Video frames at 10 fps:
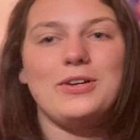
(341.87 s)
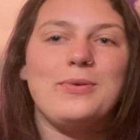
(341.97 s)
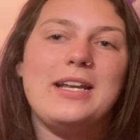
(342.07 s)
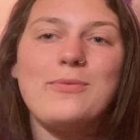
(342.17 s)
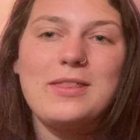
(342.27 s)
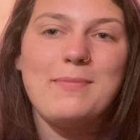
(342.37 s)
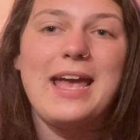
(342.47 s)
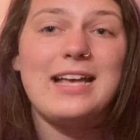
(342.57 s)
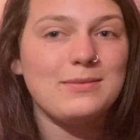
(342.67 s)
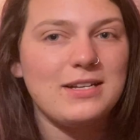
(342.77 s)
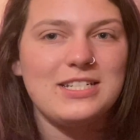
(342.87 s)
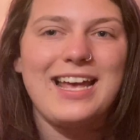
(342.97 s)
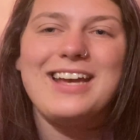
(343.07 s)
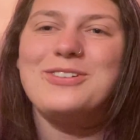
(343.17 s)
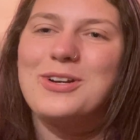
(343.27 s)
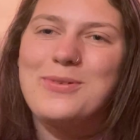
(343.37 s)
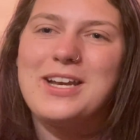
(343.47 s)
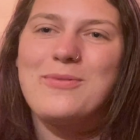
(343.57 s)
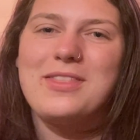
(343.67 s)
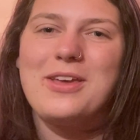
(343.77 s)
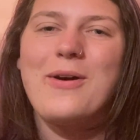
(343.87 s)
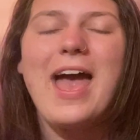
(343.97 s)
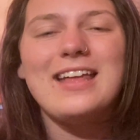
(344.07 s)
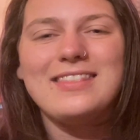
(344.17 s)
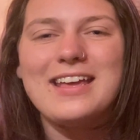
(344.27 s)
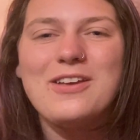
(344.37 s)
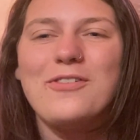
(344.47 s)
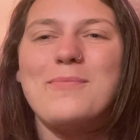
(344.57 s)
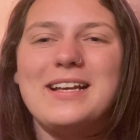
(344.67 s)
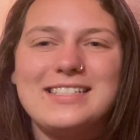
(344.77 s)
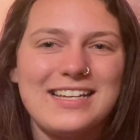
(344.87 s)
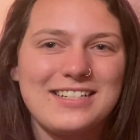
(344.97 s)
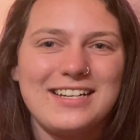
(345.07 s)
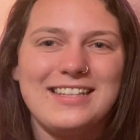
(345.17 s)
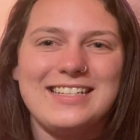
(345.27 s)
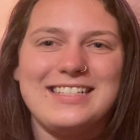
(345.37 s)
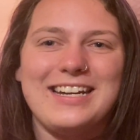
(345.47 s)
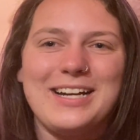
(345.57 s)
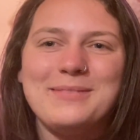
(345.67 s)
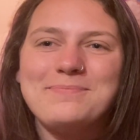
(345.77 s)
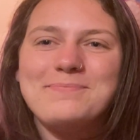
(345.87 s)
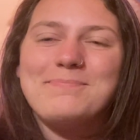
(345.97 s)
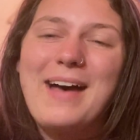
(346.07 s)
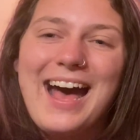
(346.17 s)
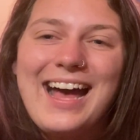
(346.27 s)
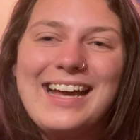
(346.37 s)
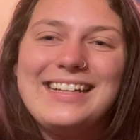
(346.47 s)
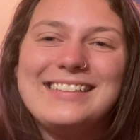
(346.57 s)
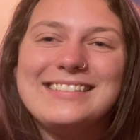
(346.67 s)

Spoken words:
reading with me as much as I enjoyed reading with you, and thank you for being such a good listener. Bye!